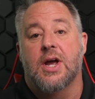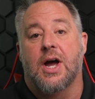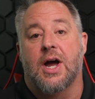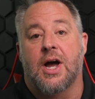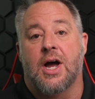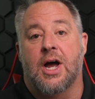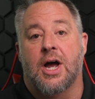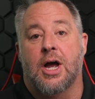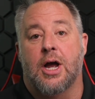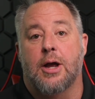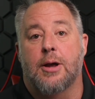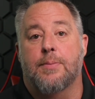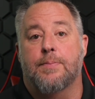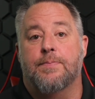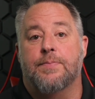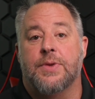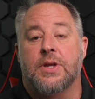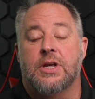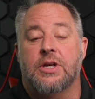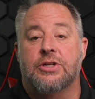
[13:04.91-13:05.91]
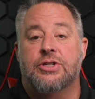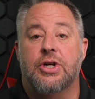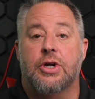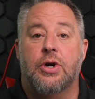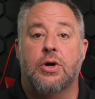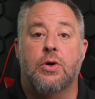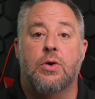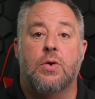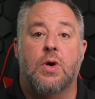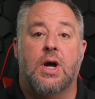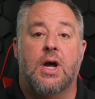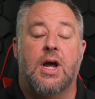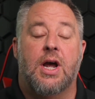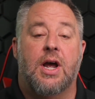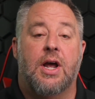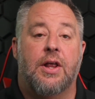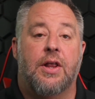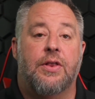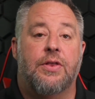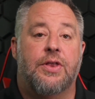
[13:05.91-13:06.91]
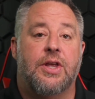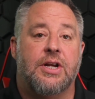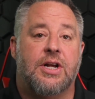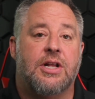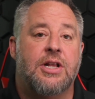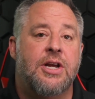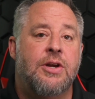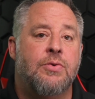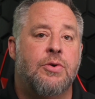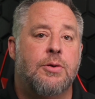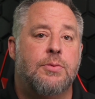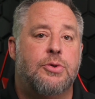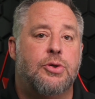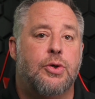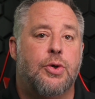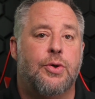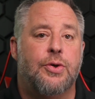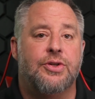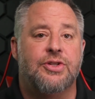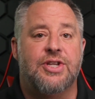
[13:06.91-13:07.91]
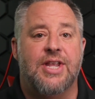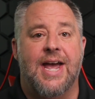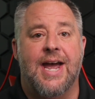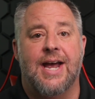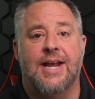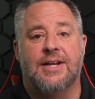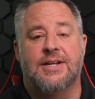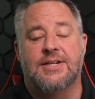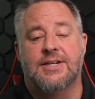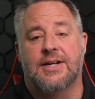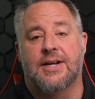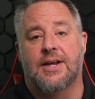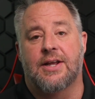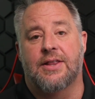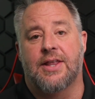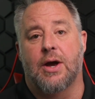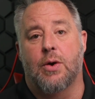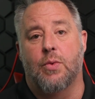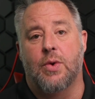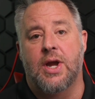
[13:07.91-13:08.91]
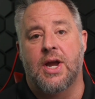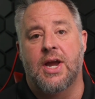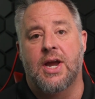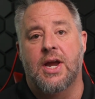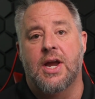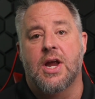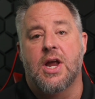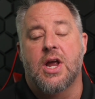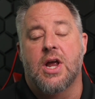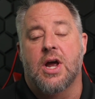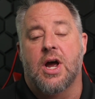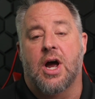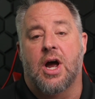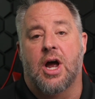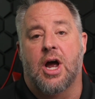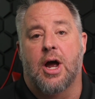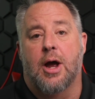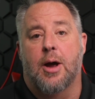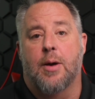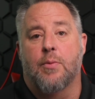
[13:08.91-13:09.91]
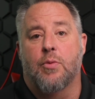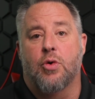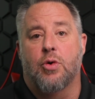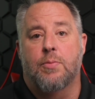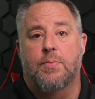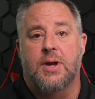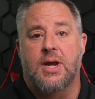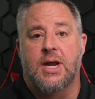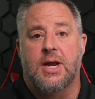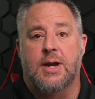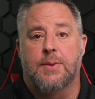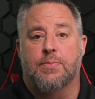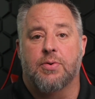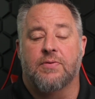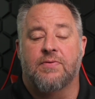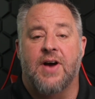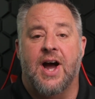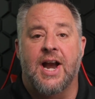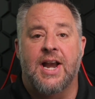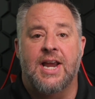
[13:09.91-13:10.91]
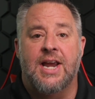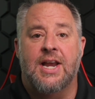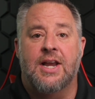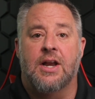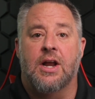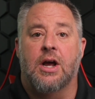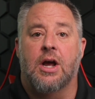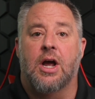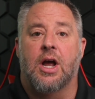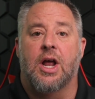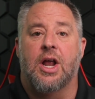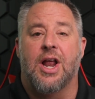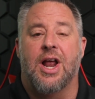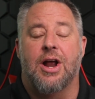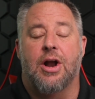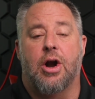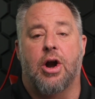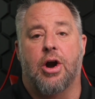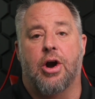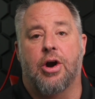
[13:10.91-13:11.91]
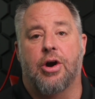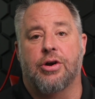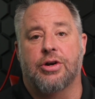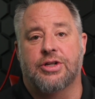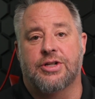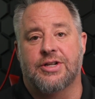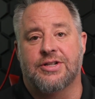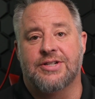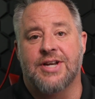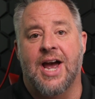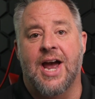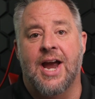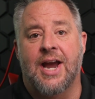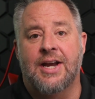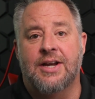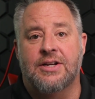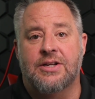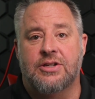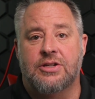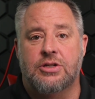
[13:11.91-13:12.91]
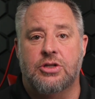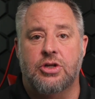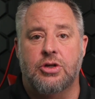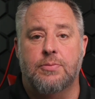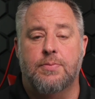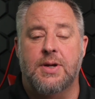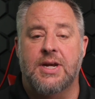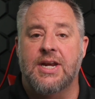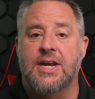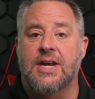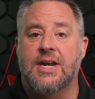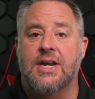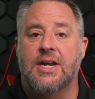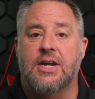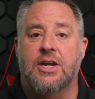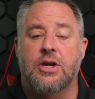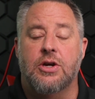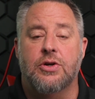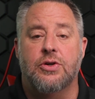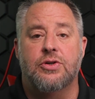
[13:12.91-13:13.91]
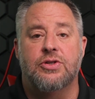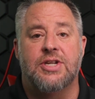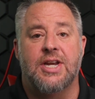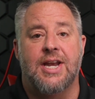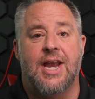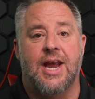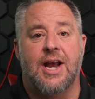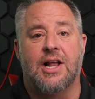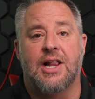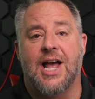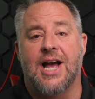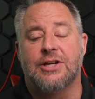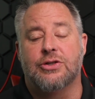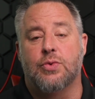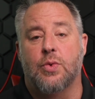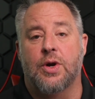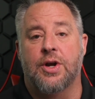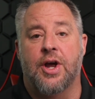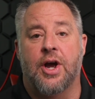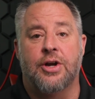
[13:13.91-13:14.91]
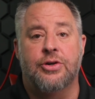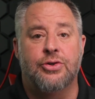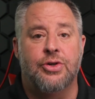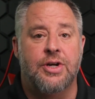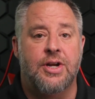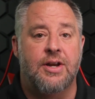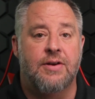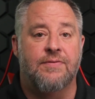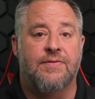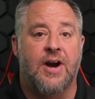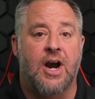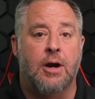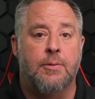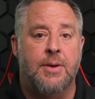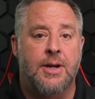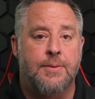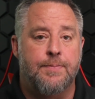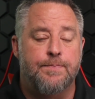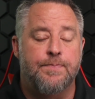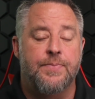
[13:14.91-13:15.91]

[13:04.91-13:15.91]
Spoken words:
So the cleanroom tools that we will be providing are designed to be used in a class 100 environment.